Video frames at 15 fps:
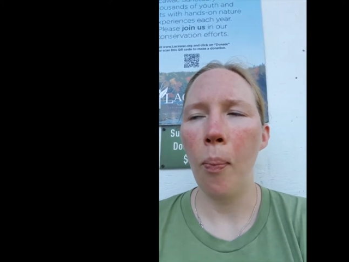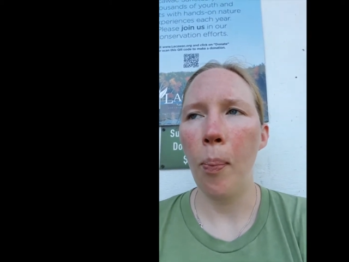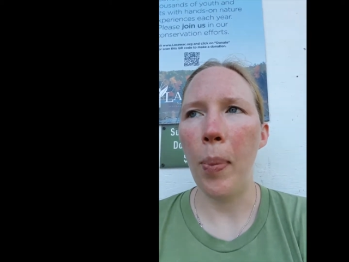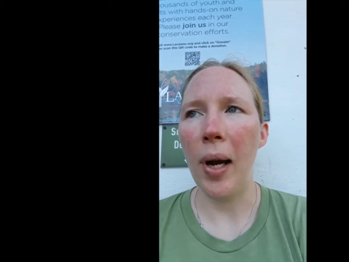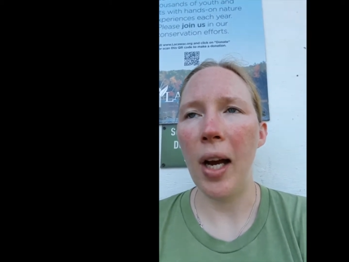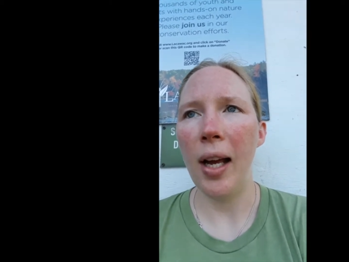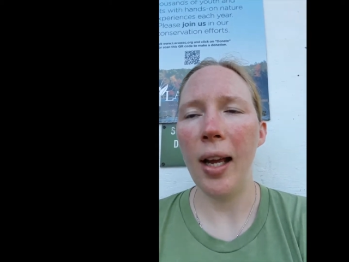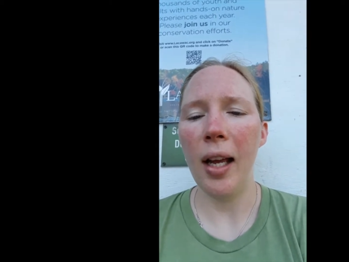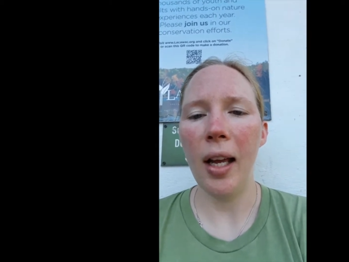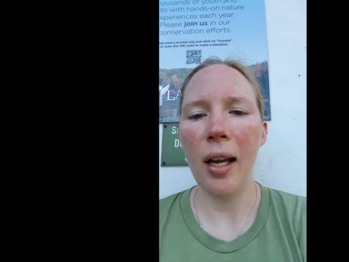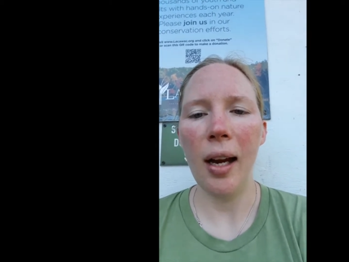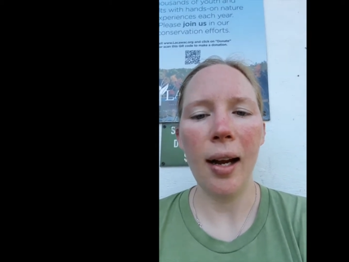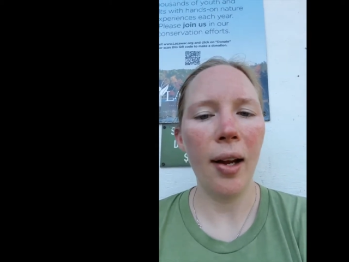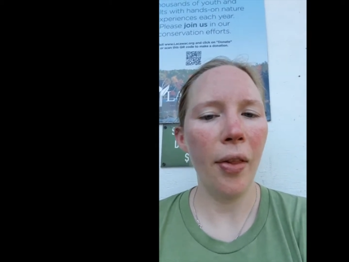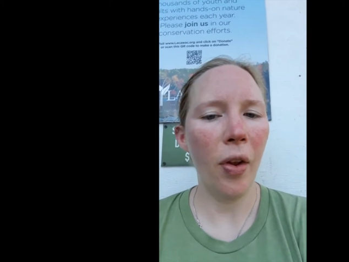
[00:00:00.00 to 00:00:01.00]
But
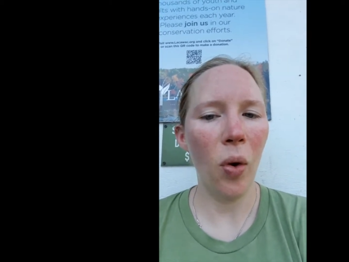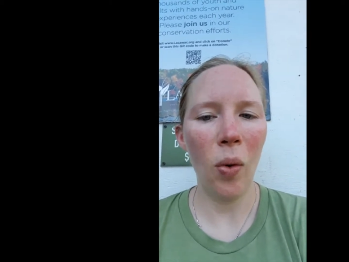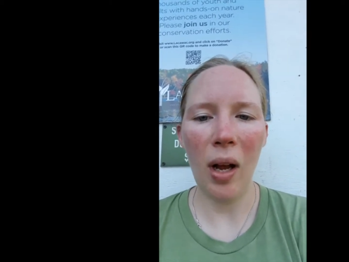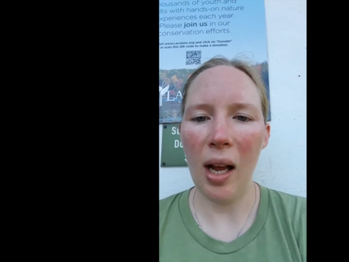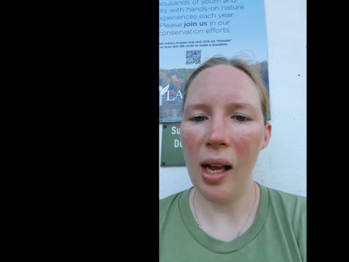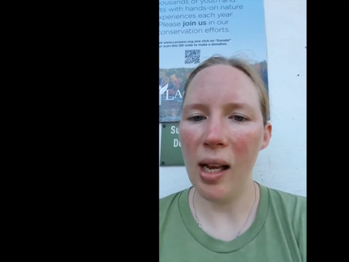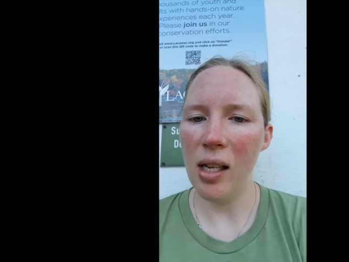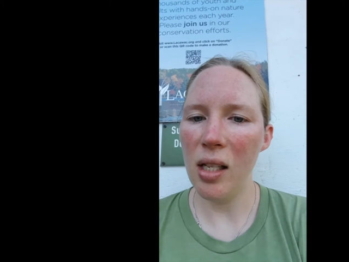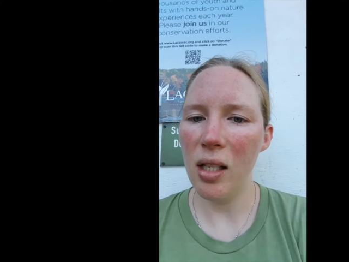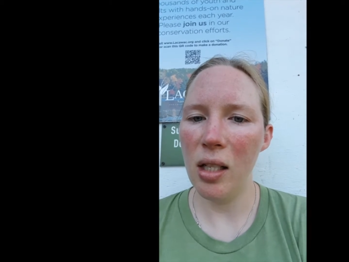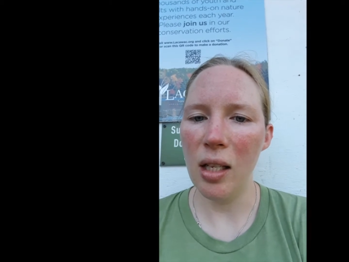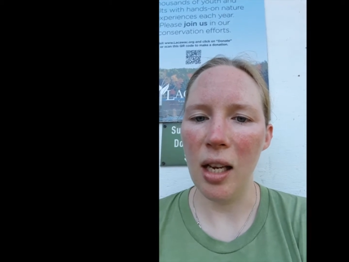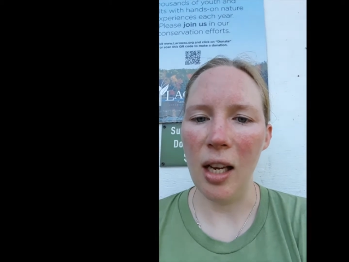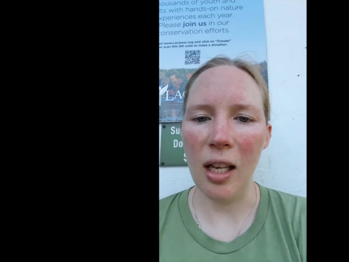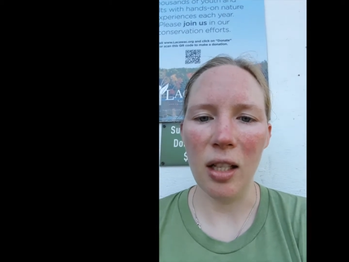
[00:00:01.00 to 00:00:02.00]
otherwise,
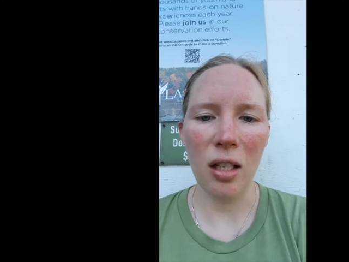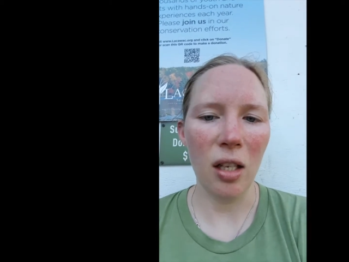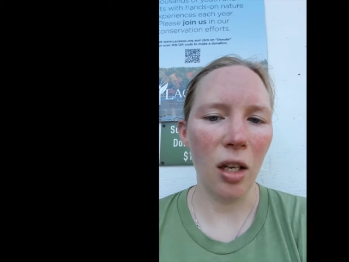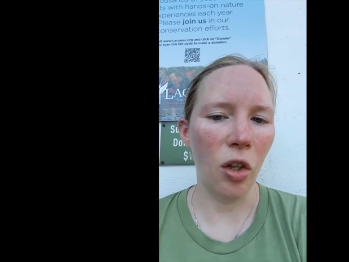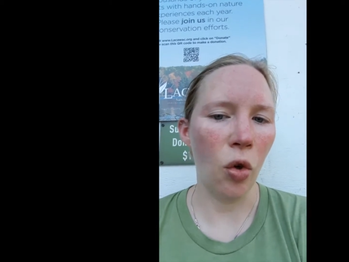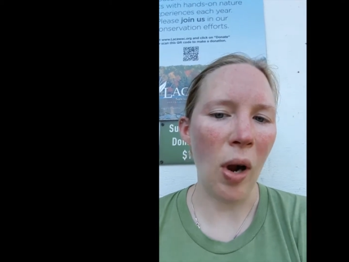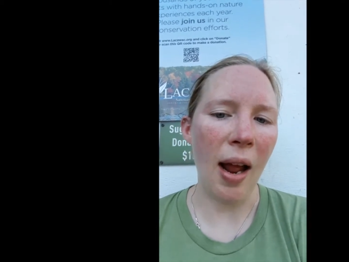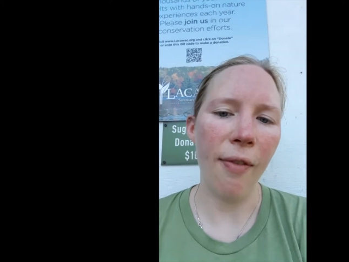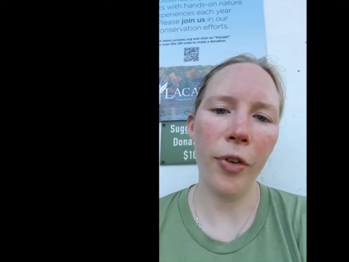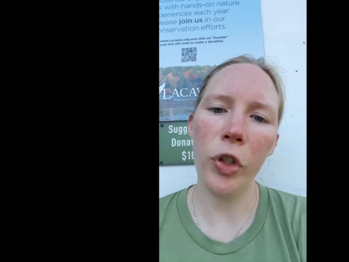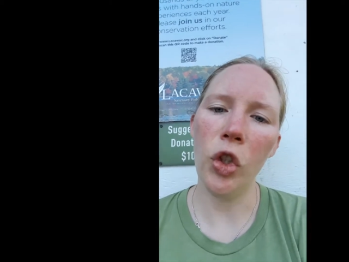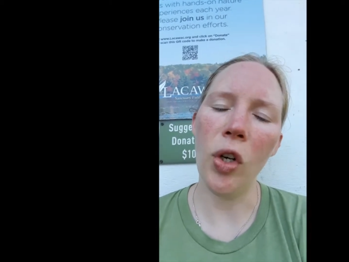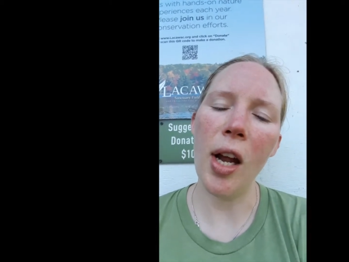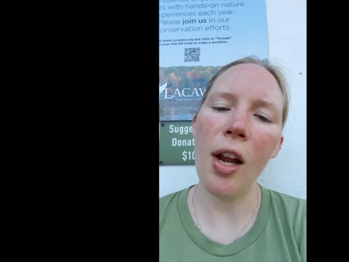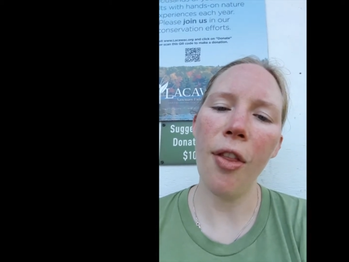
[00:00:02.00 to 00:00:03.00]
it's a gravel
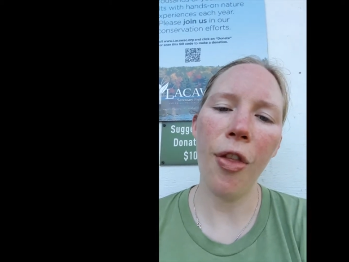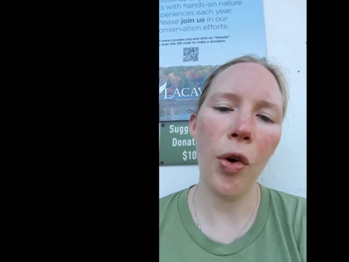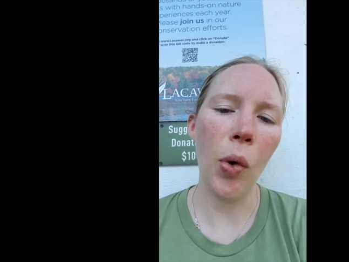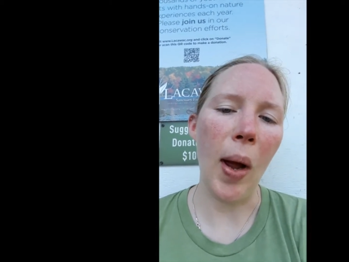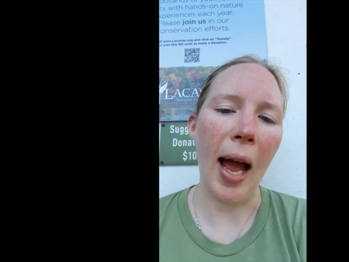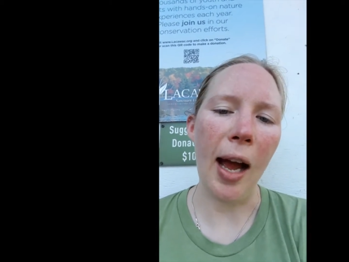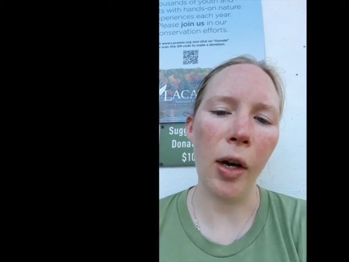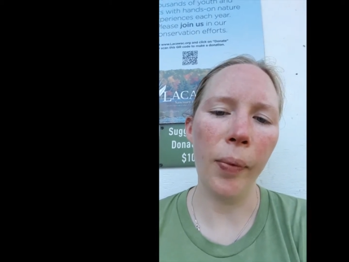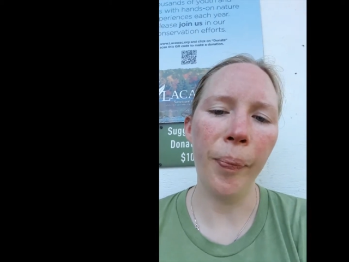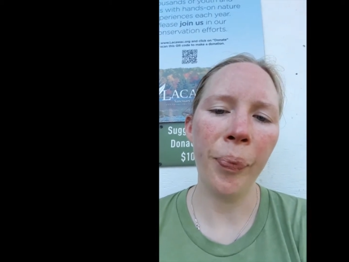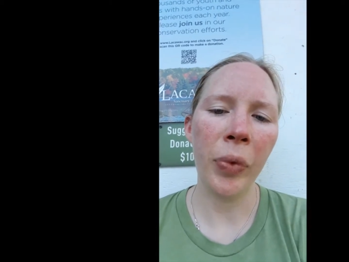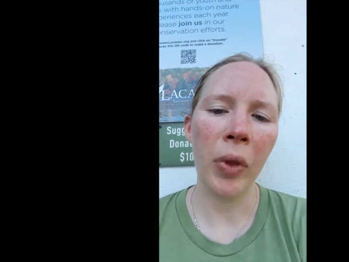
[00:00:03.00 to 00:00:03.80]
trail throughout,